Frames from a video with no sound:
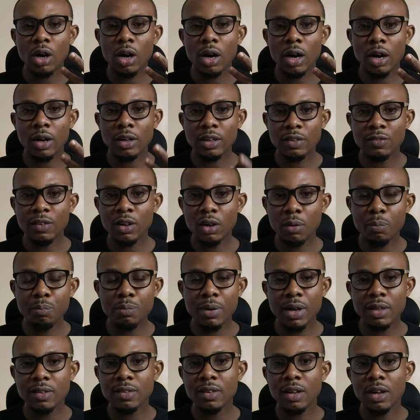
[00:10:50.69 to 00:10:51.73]
your
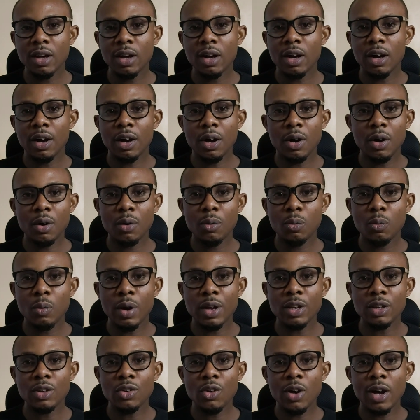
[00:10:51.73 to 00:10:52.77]
development
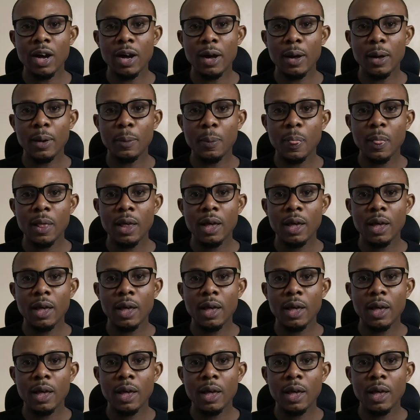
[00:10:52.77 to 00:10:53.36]
when you are